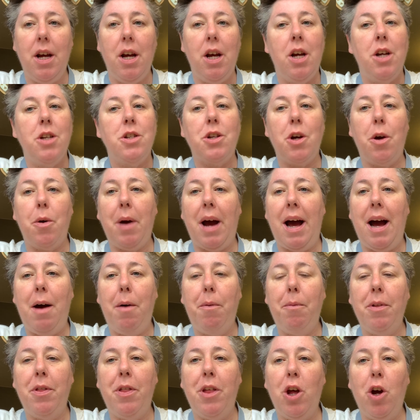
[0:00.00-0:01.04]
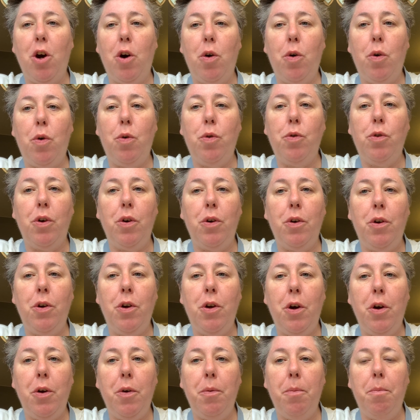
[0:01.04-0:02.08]
So out with the old,
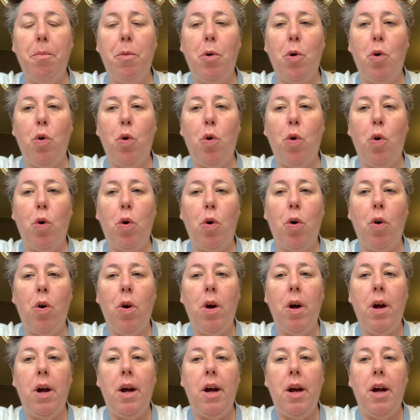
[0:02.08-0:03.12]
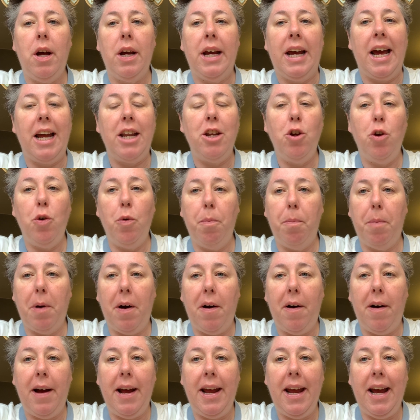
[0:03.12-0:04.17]
no more can you
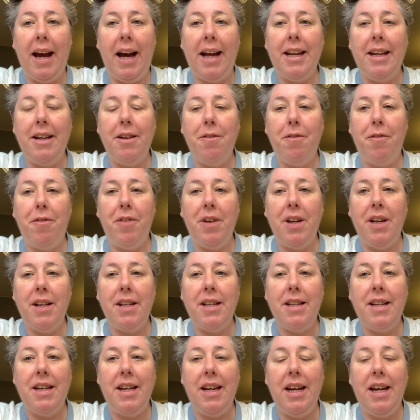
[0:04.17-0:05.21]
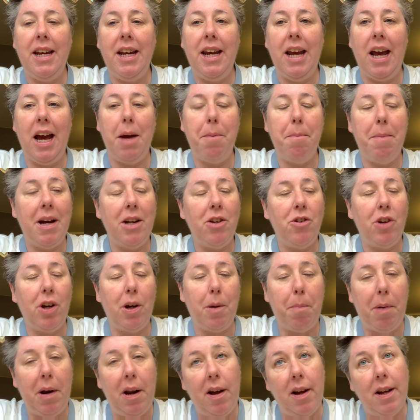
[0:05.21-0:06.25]
buy an Infinity, a
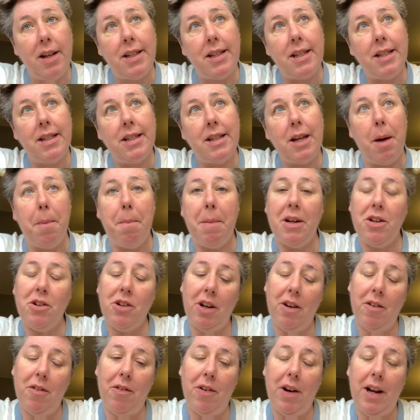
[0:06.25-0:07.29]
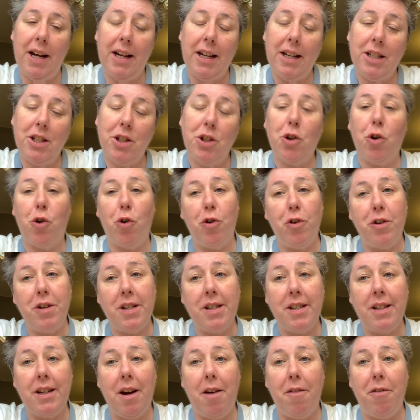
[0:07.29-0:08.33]
Magic Plus, a Magic Flex or a
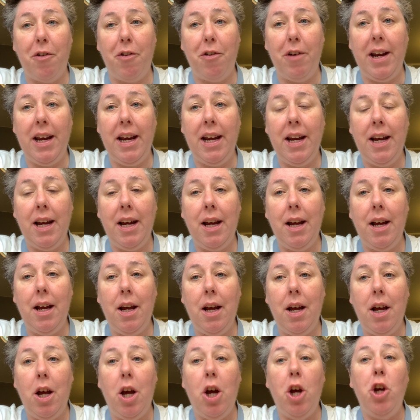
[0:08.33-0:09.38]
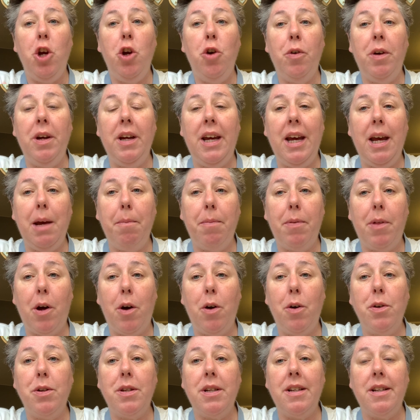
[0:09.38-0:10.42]
Discovery. You can keep
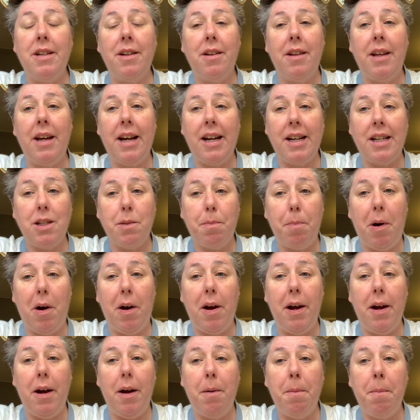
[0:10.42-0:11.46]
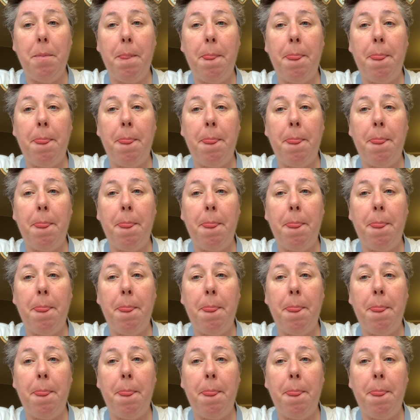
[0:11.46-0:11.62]
those until they expire.